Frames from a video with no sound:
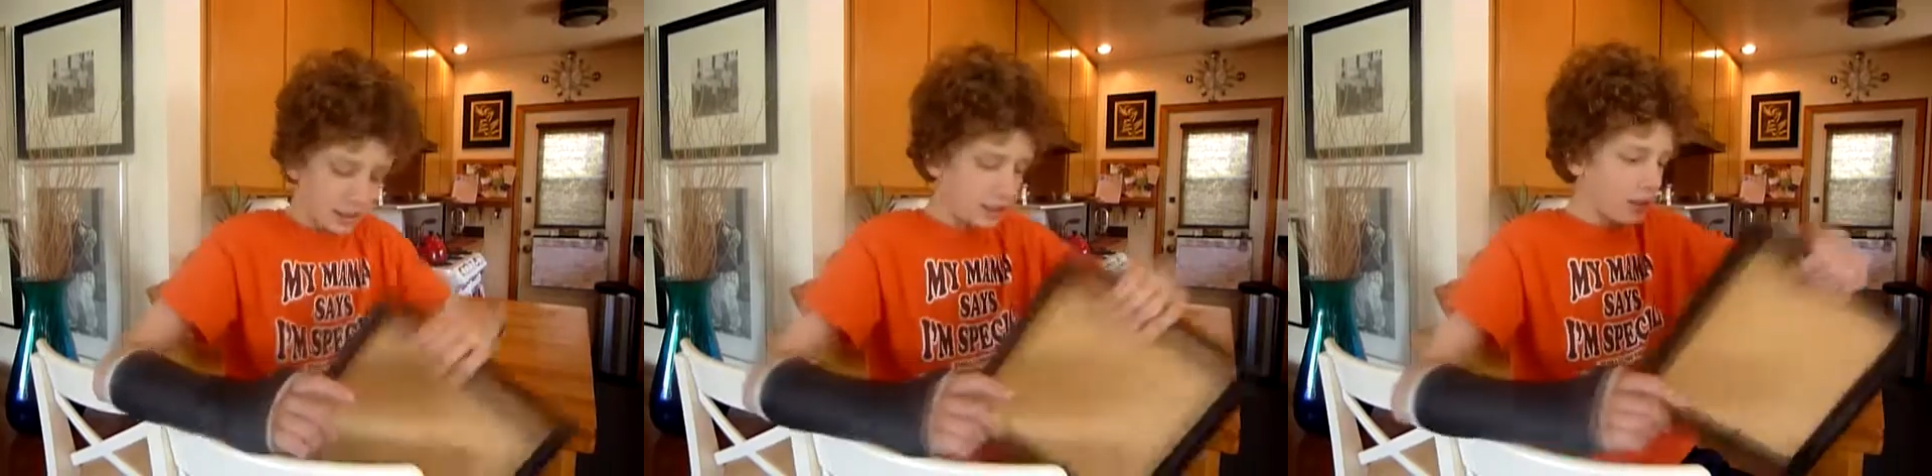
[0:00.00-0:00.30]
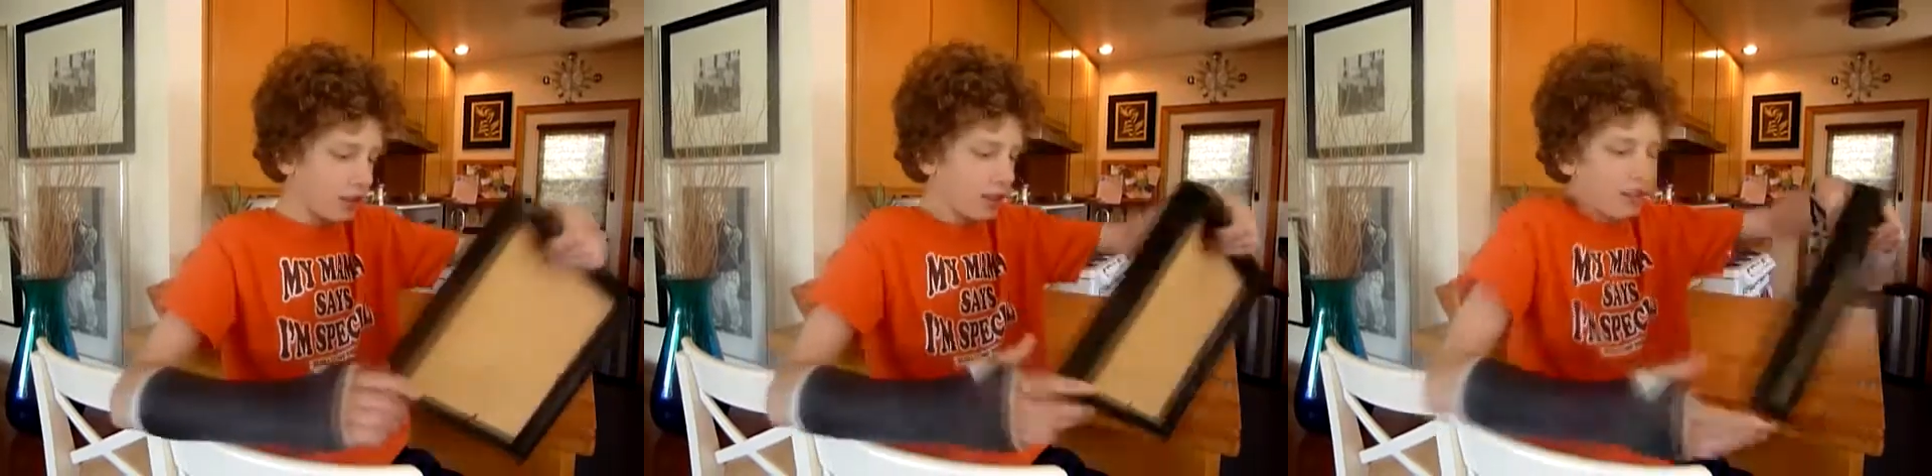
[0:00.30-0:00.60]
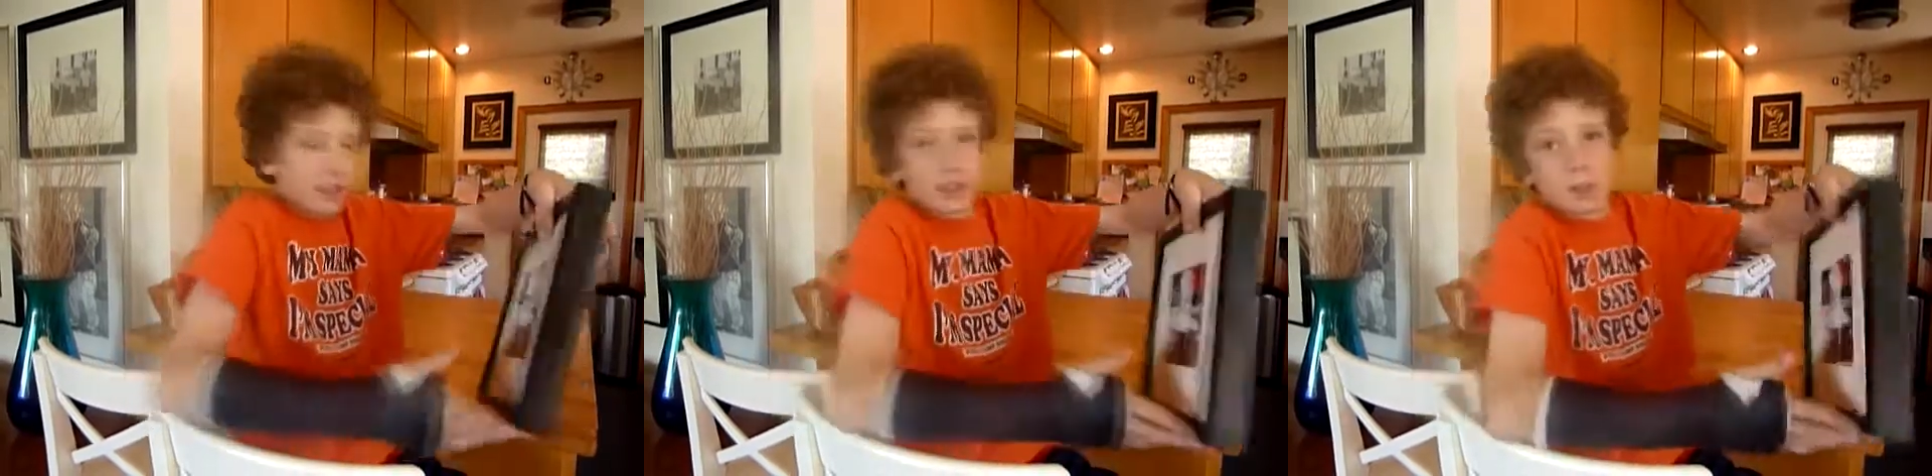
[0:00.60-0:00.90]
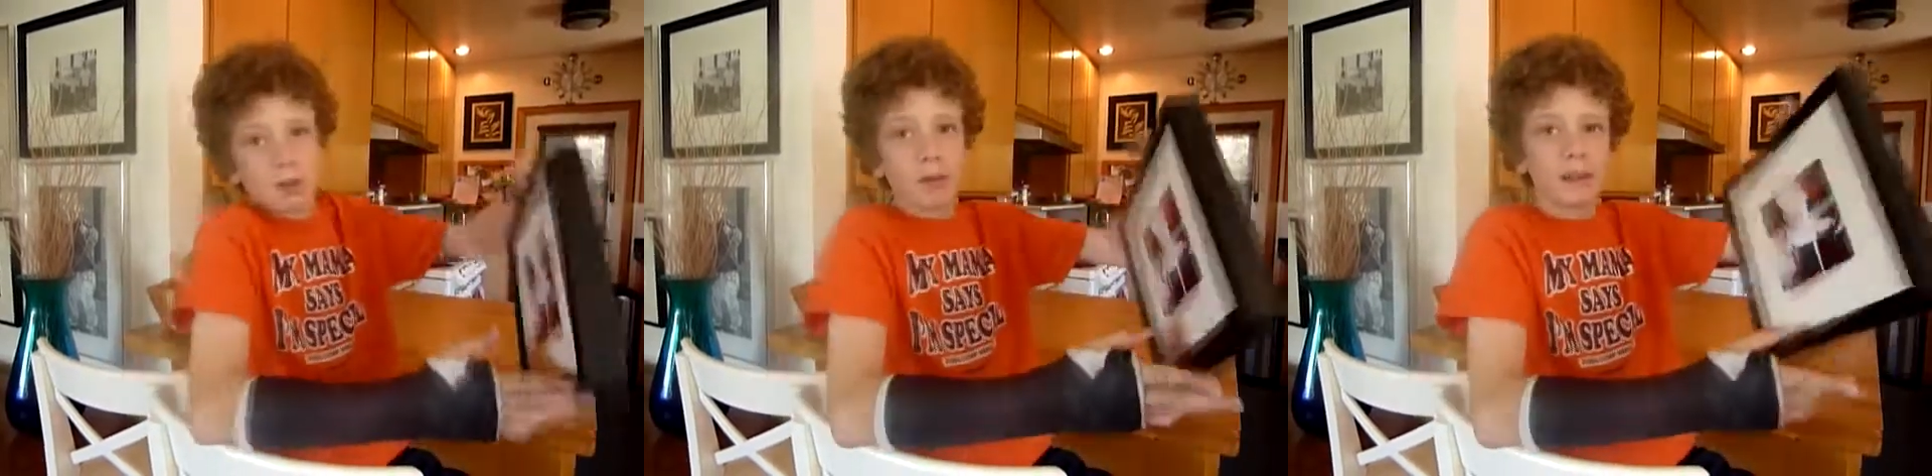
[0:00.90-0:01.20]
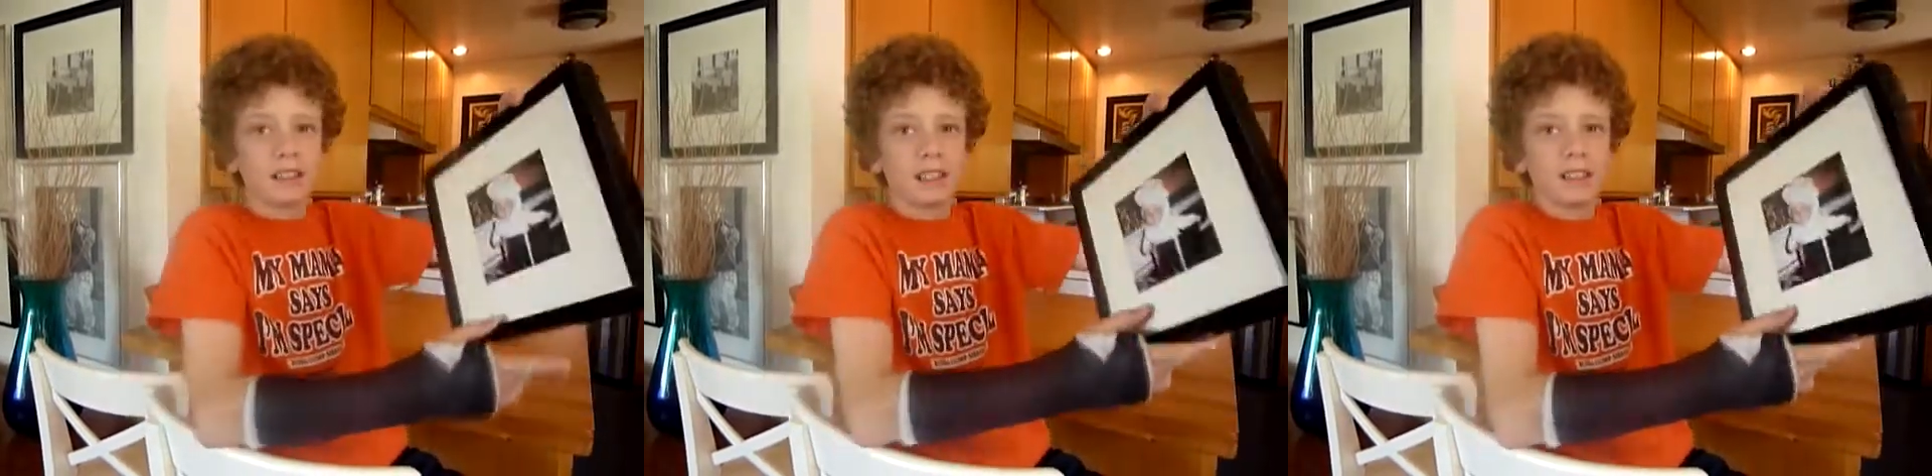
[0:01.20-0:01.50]
started
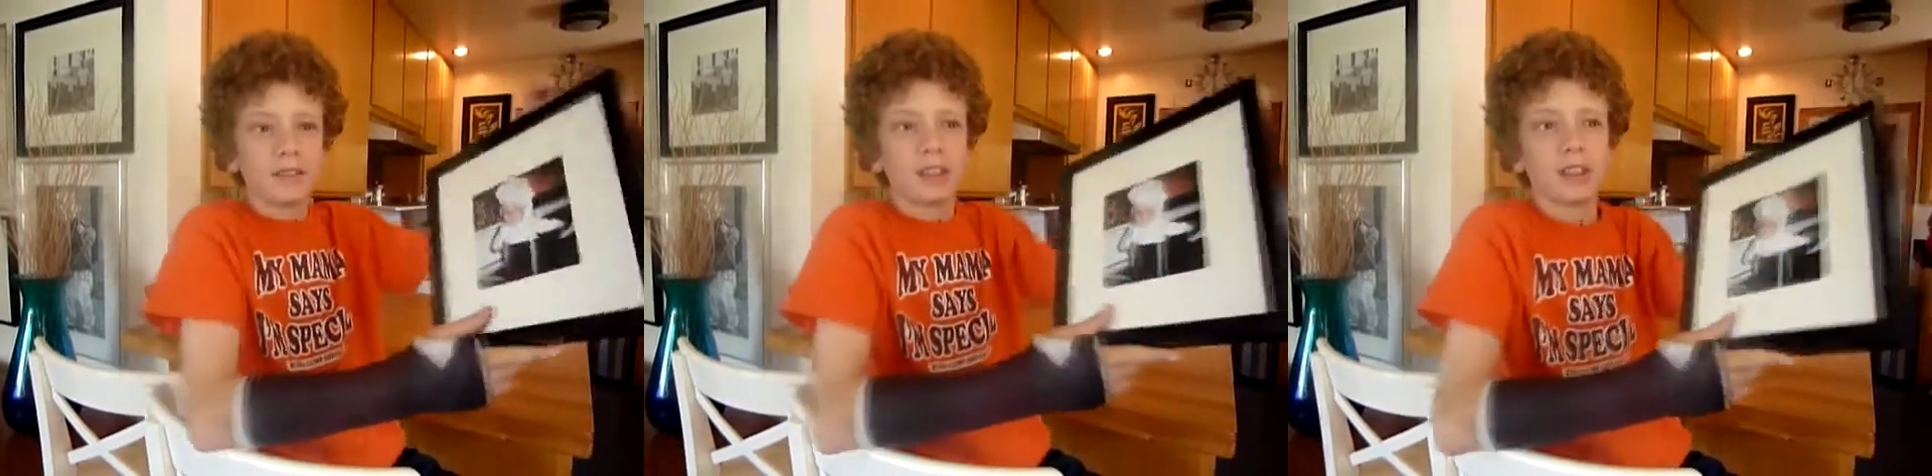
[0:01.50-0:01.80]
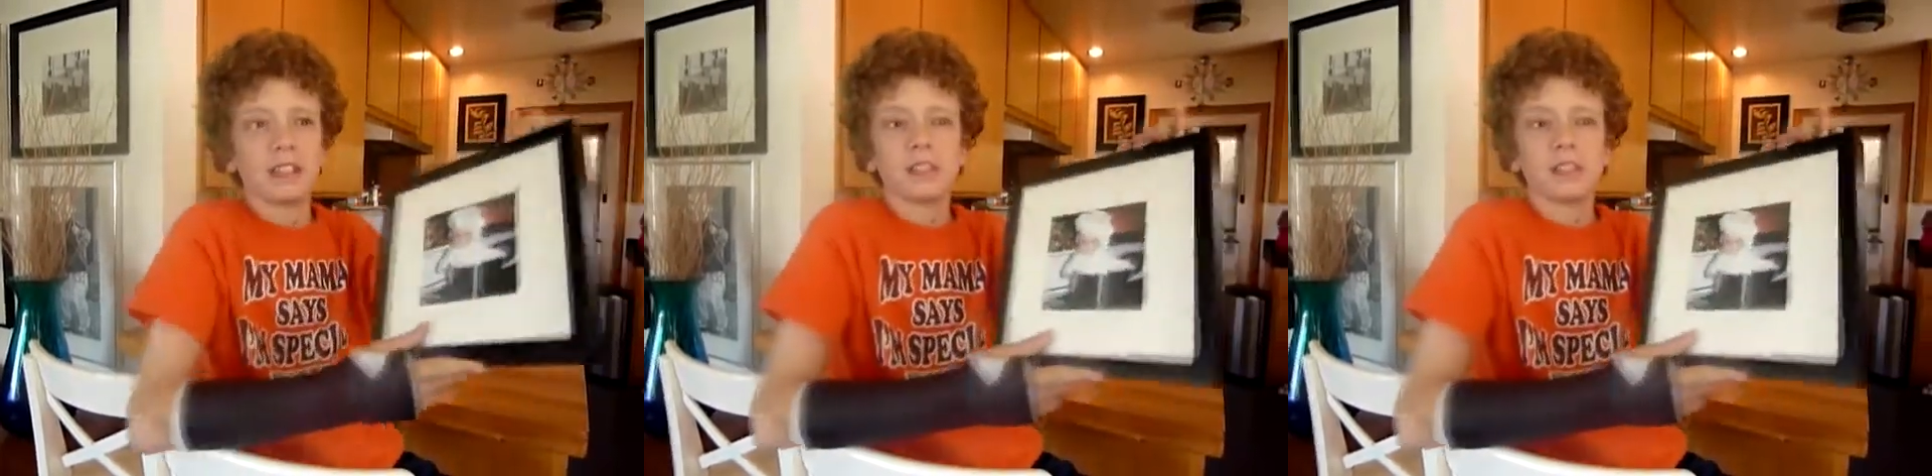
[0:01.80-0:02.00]
experimenting with things,